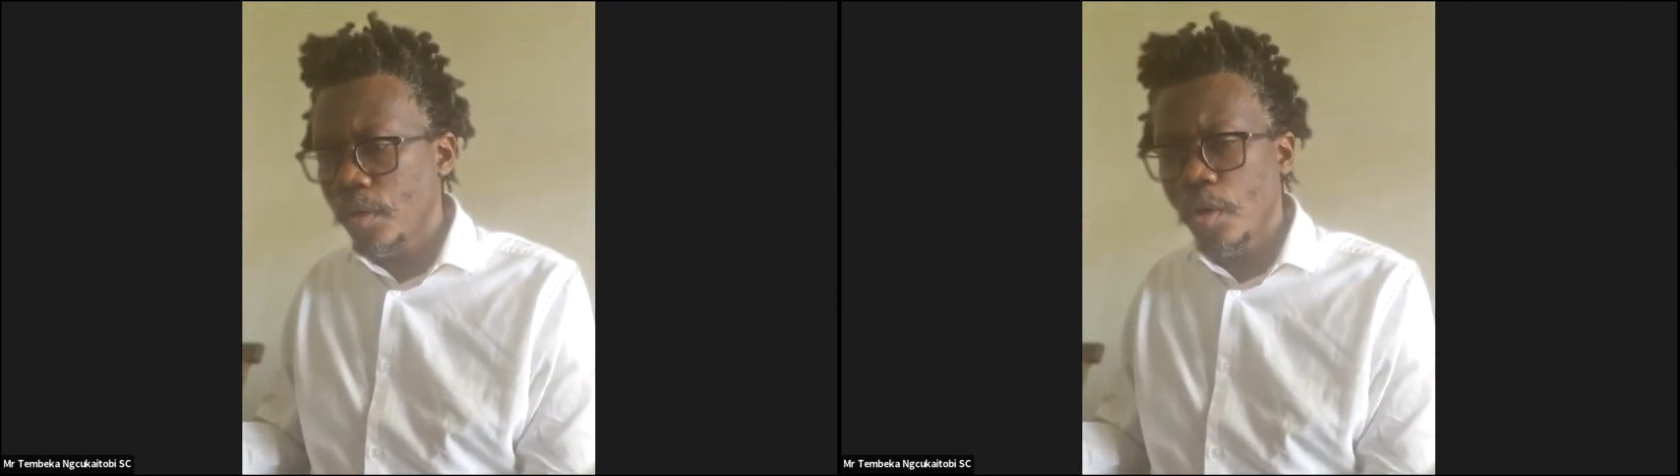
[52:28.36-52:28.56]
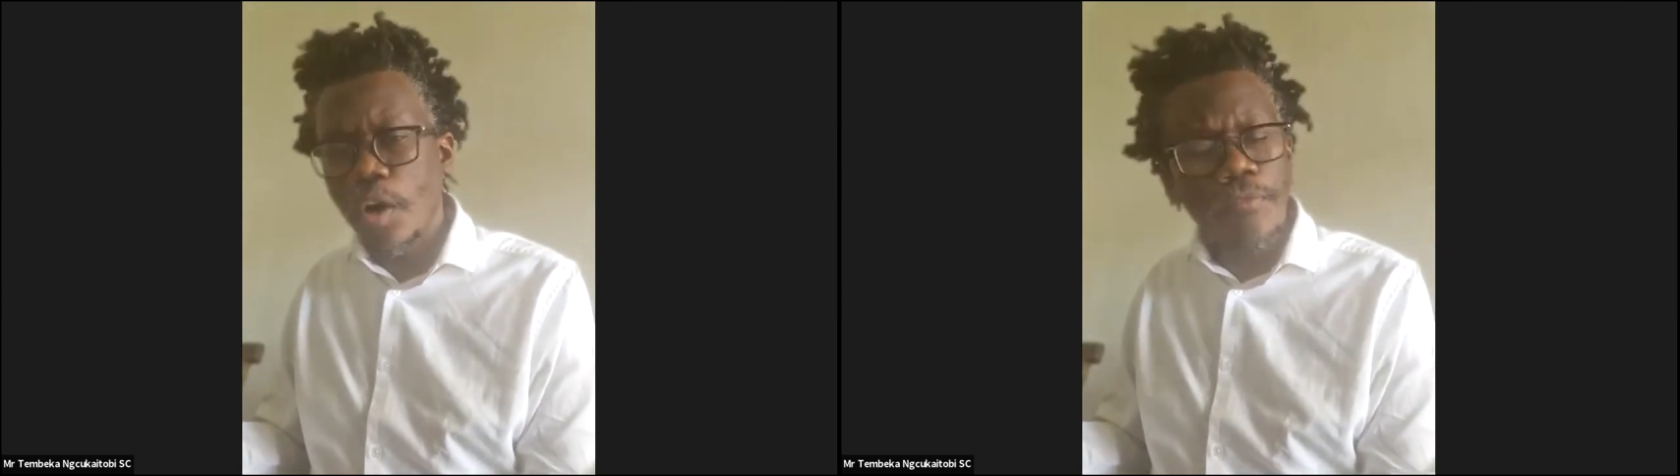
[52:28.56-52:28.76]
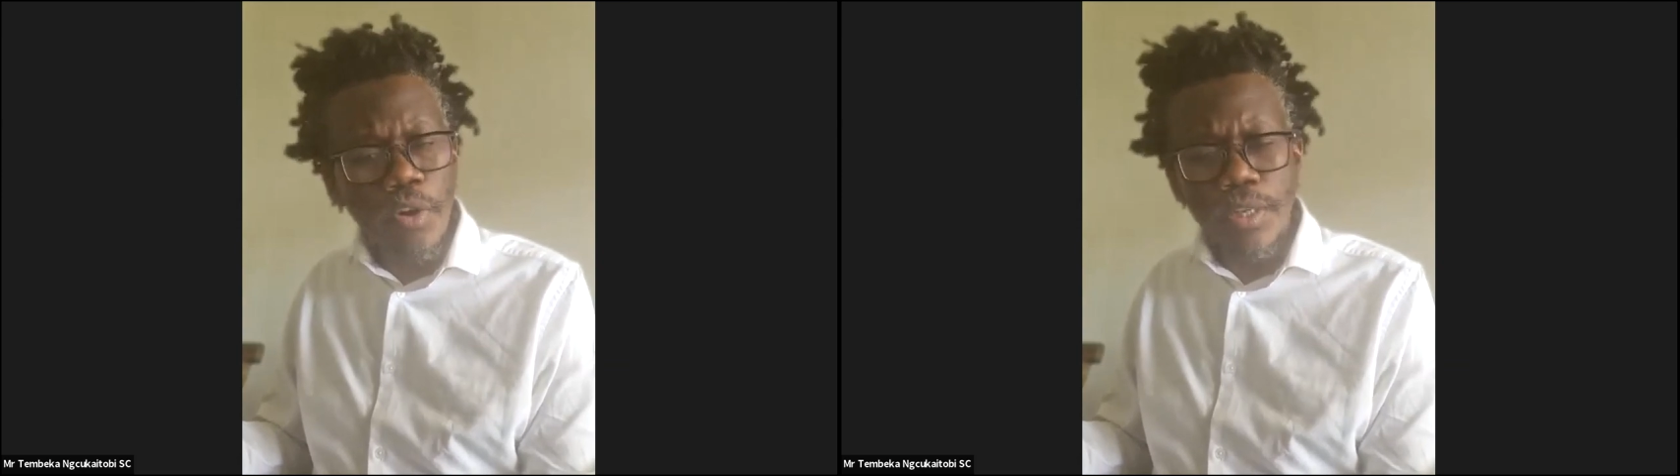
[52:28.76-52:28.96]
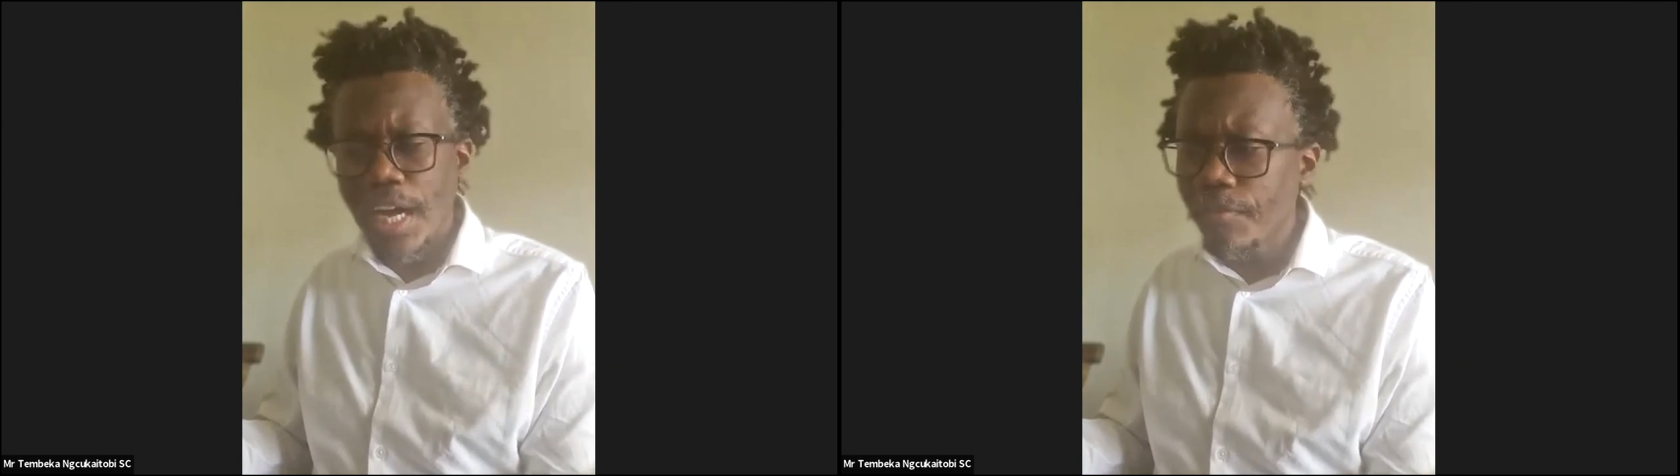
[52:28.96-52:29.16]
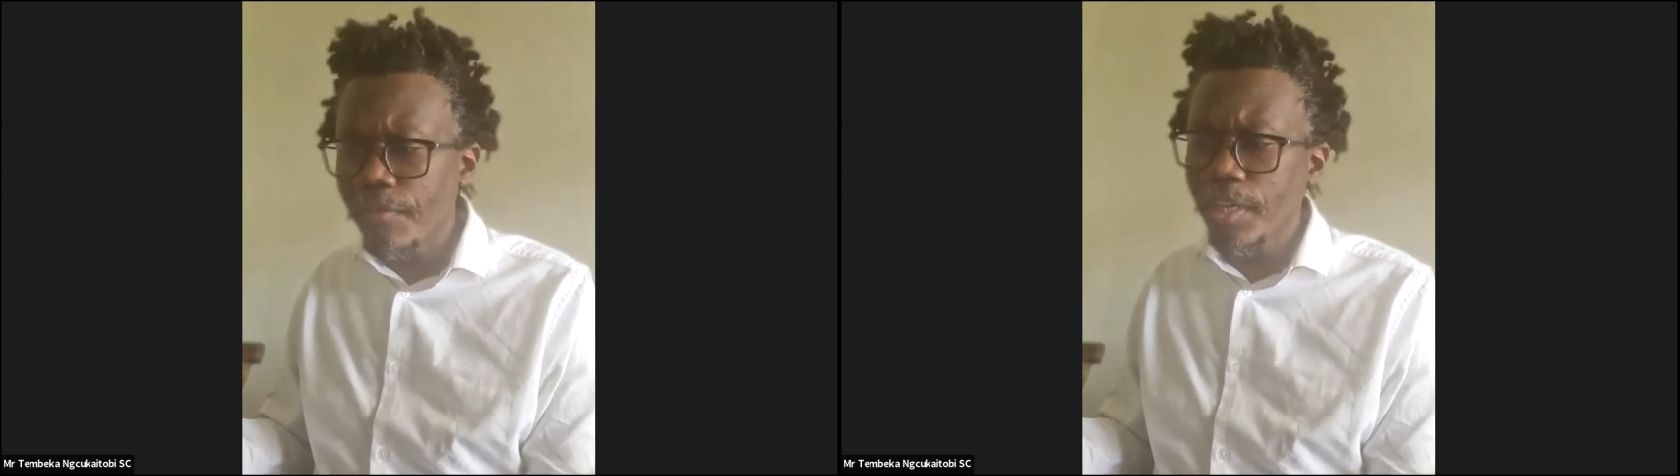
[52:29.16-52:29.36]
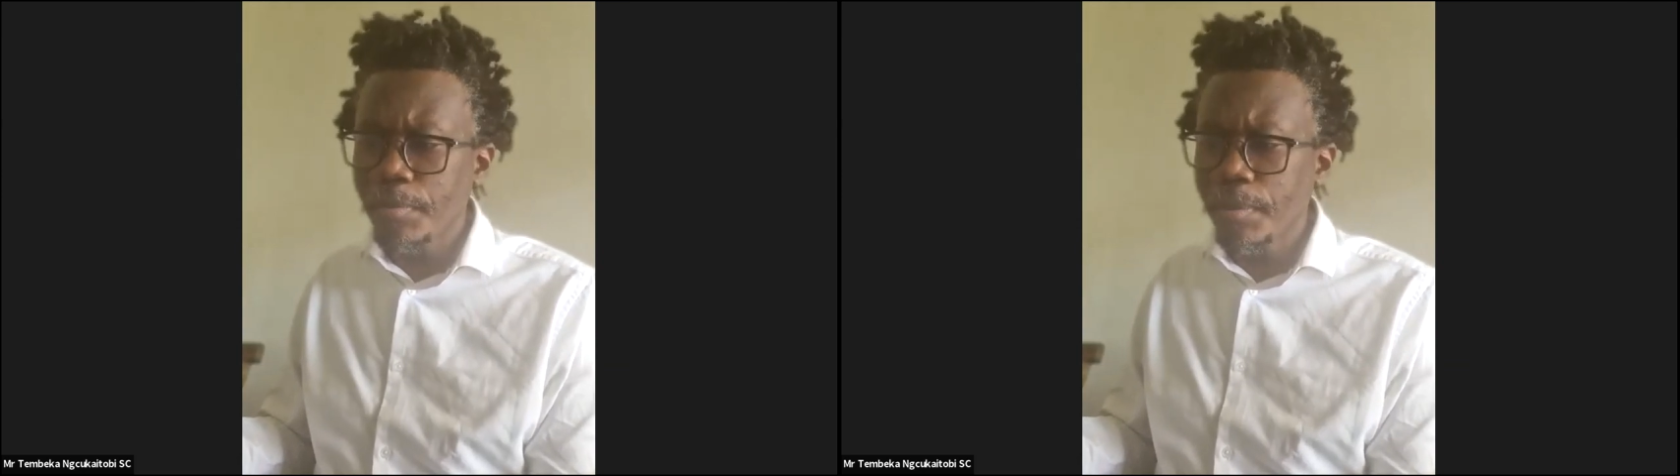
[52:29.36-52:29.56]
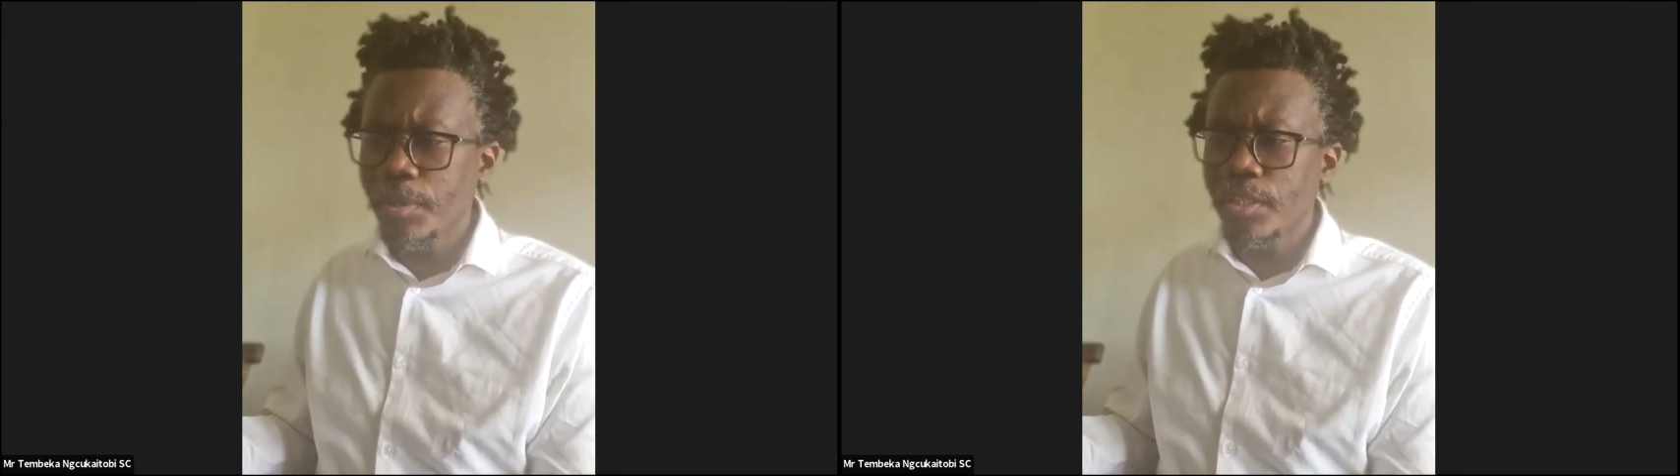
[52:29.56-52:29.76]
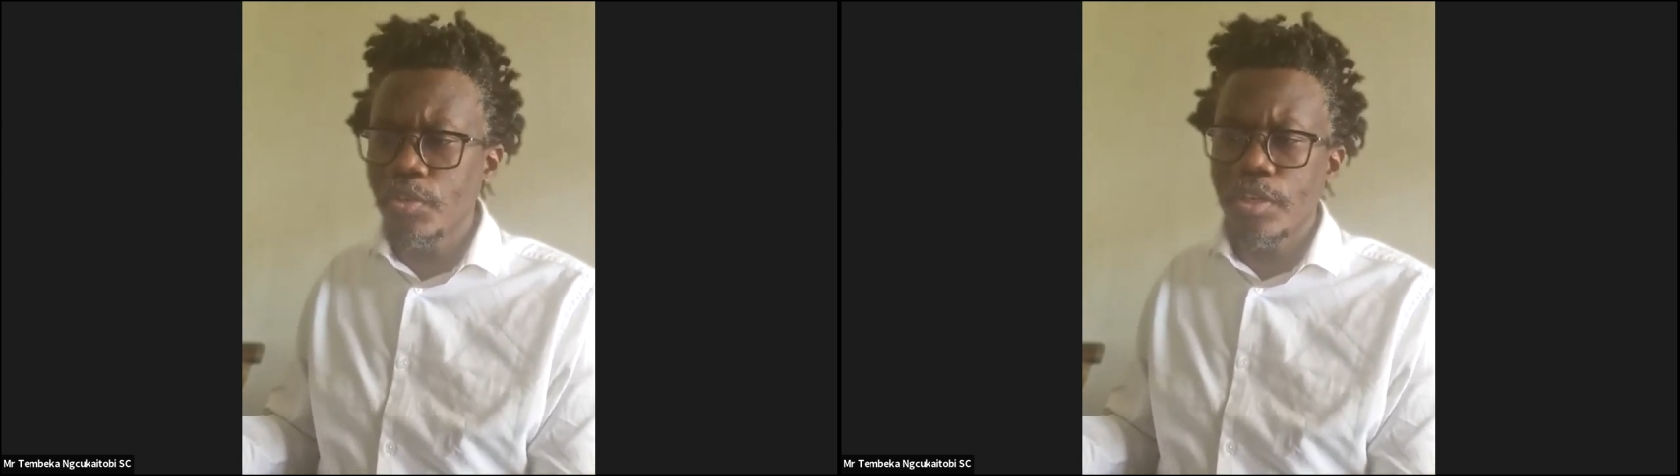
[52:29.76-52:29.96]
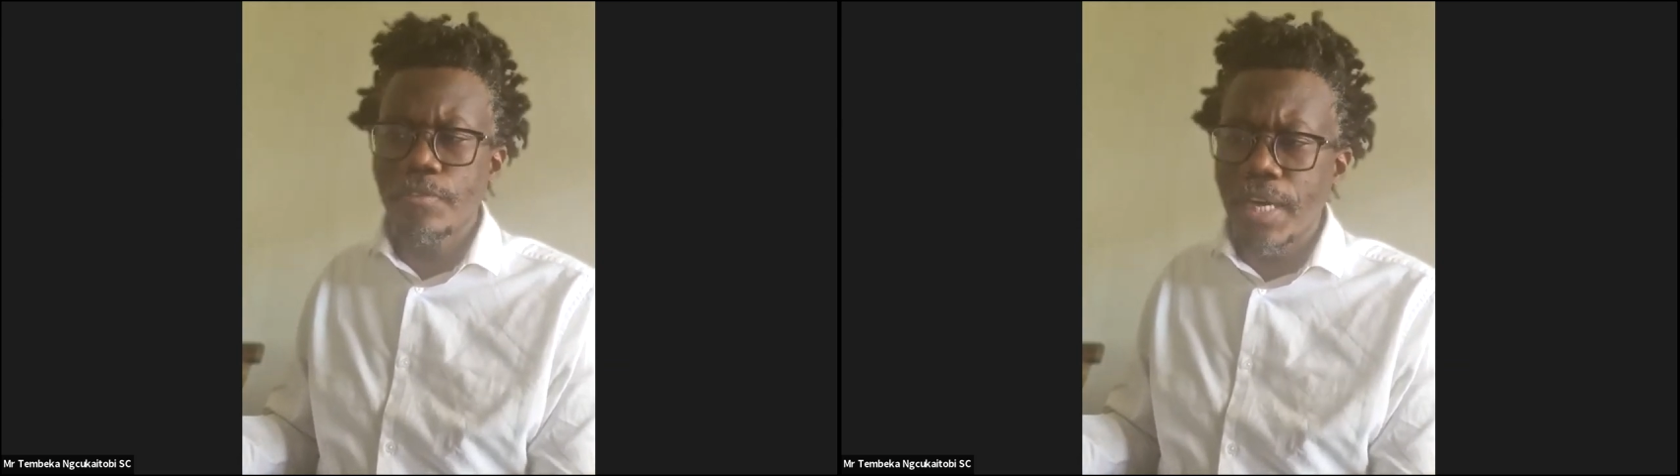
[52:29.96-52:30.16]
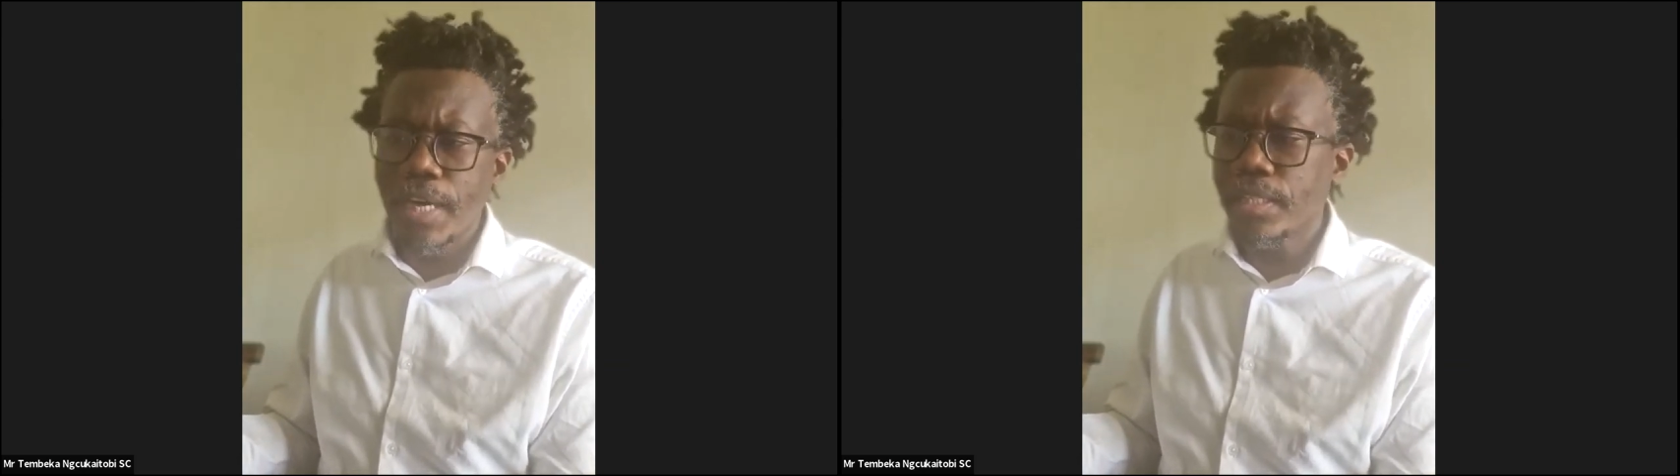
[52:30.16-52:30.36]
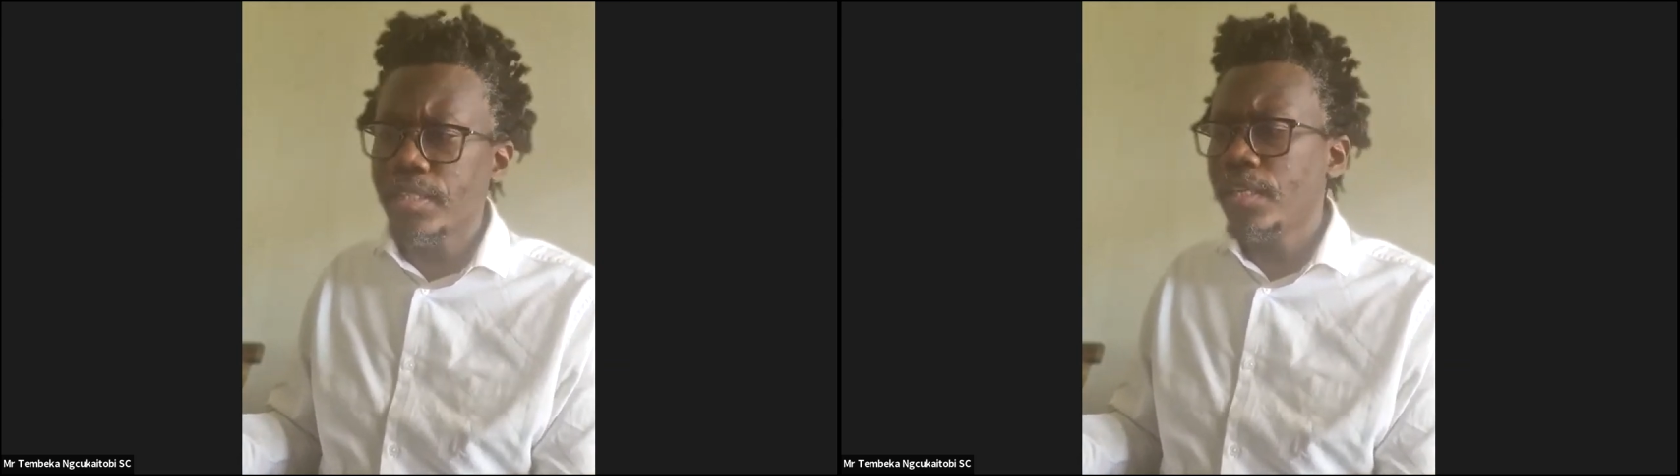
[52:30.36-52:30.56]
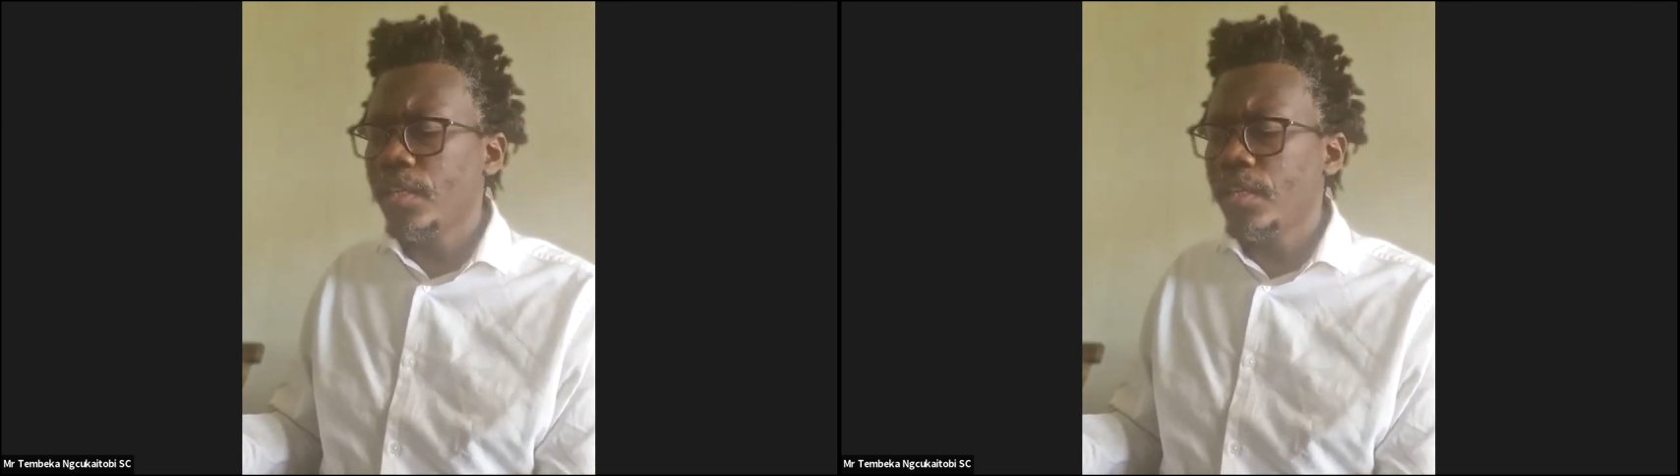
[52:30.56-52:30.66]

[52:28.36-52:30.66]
Of course, African people did not fight